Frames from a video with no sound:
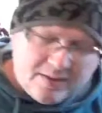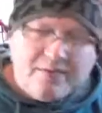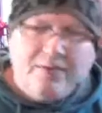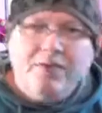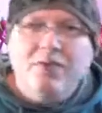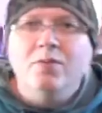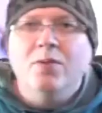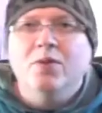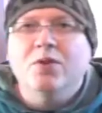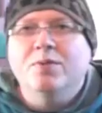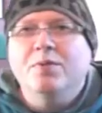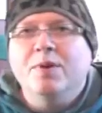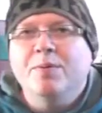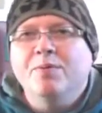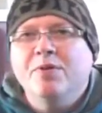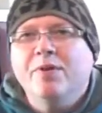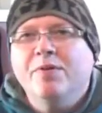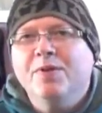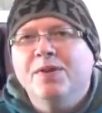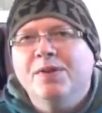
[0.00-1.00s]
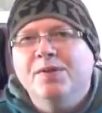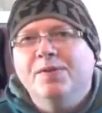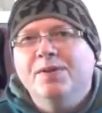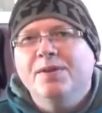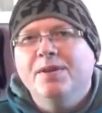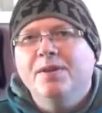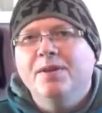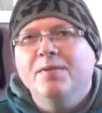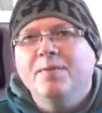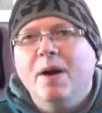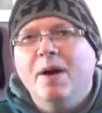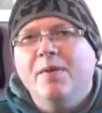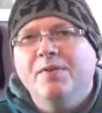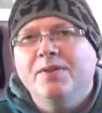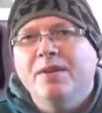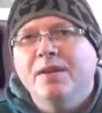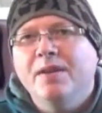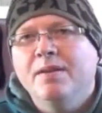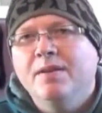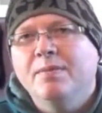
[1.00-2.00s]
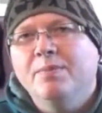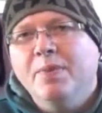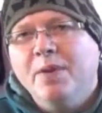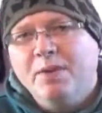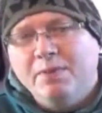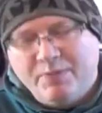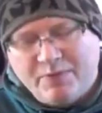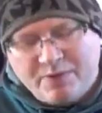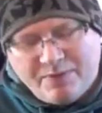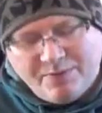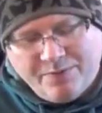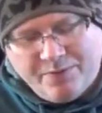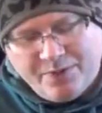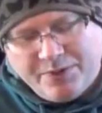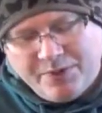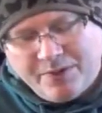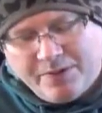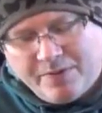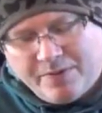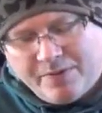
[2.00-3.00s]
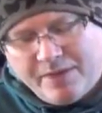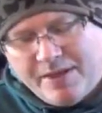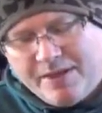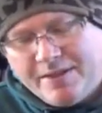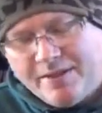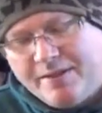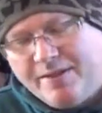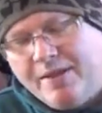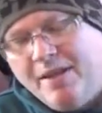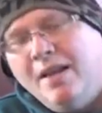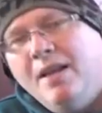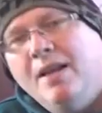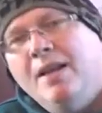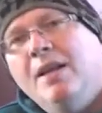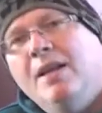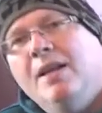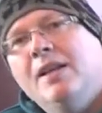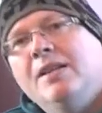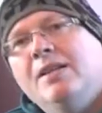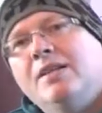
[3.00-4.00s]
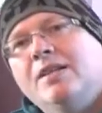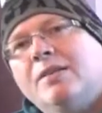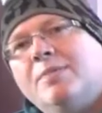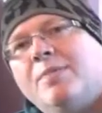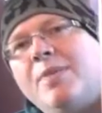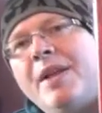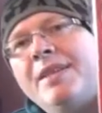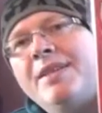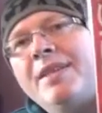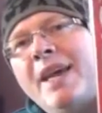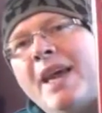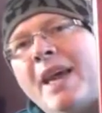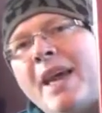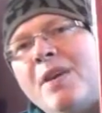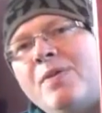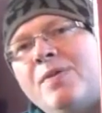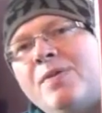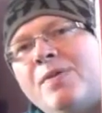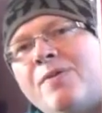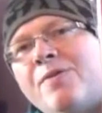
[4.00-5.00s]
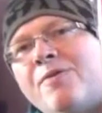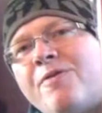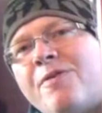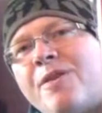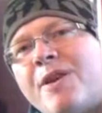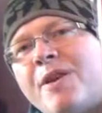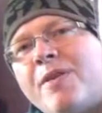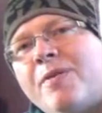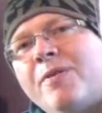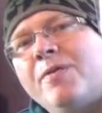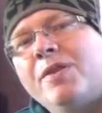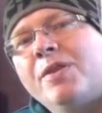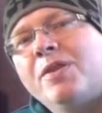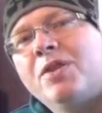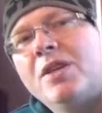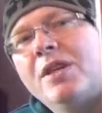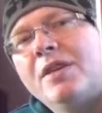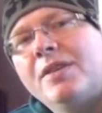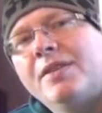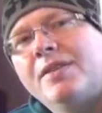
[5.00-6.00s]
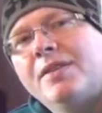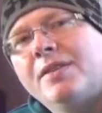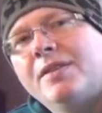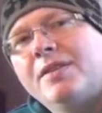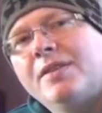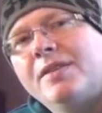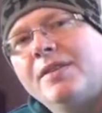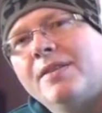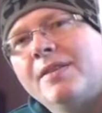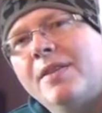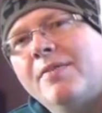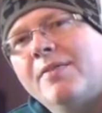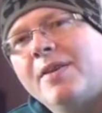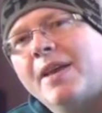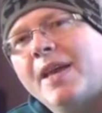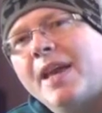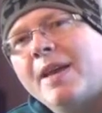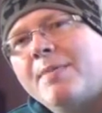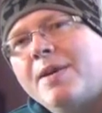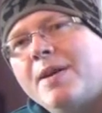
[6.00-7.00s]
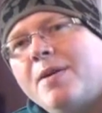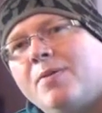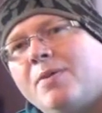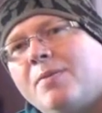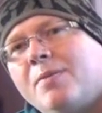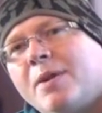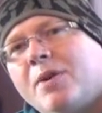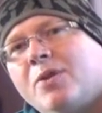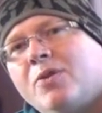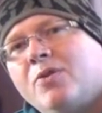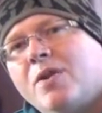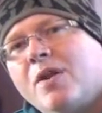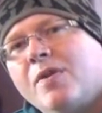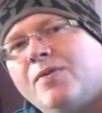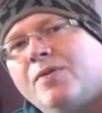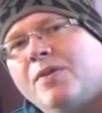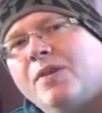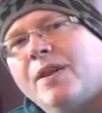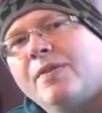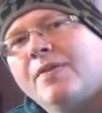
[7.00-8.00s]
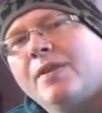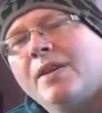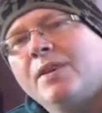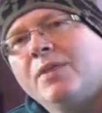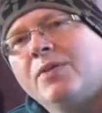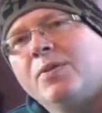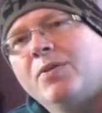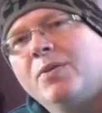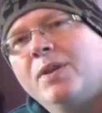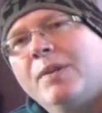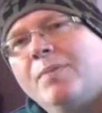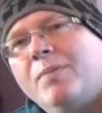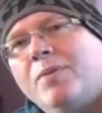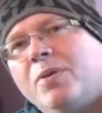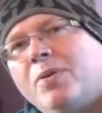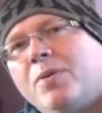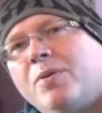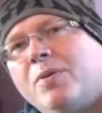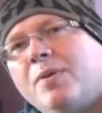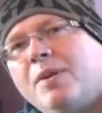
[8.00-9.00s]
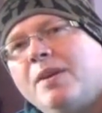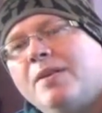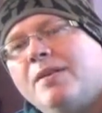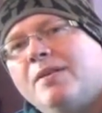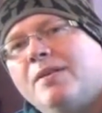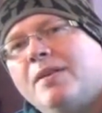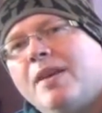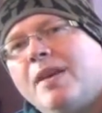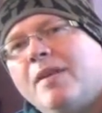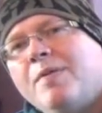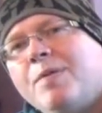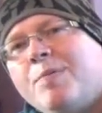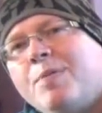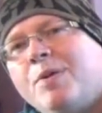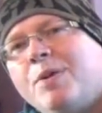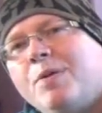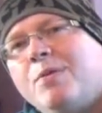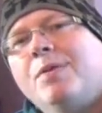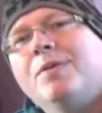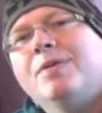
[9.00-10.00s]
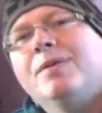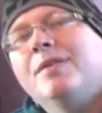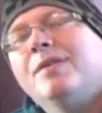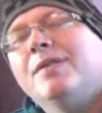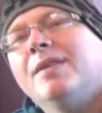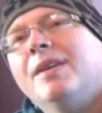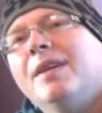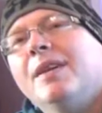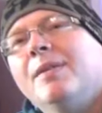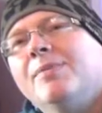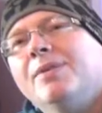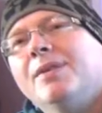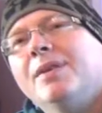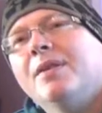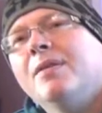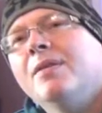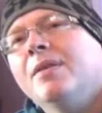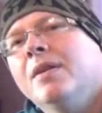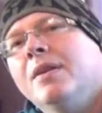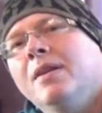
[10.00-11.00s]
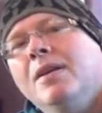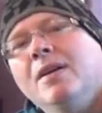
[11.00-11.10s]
if you watched my previous video, you might have seen a bit some footage of this. Splatterhouse 3 on the Genesis. This never came out on the Mega Drive, so you had to get this on the import, and everybody wants this game, so